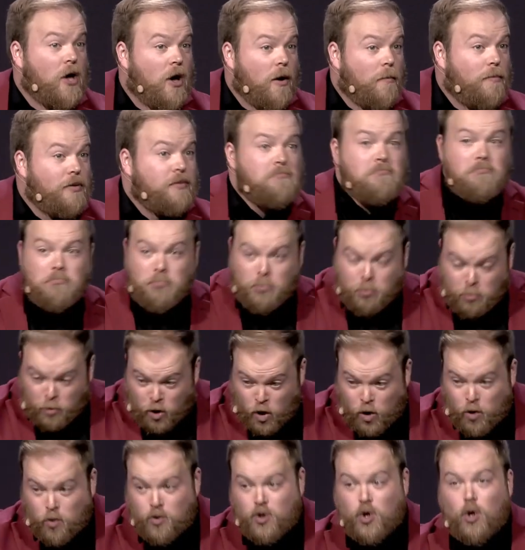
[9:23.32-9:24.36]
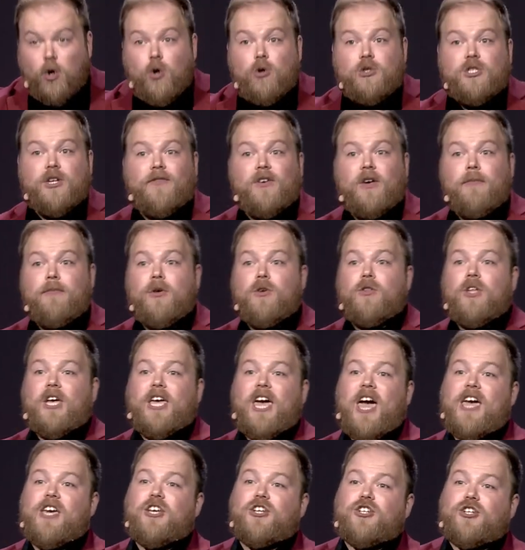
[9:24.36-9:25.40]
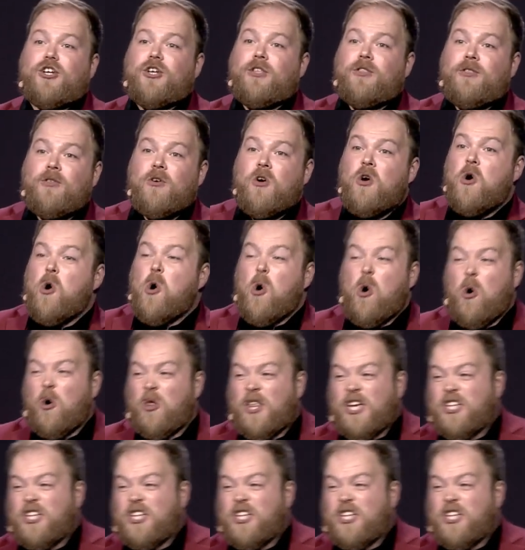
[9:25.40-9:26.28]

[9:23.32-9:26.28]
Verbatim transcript: up new doors of communication, or